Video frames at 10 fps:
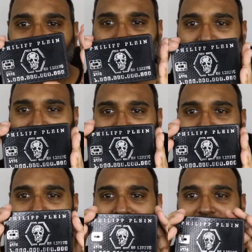that
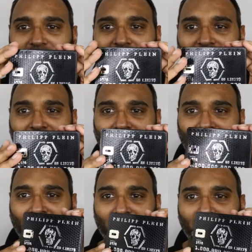looks like
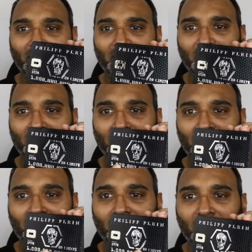a credit
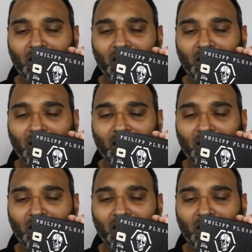card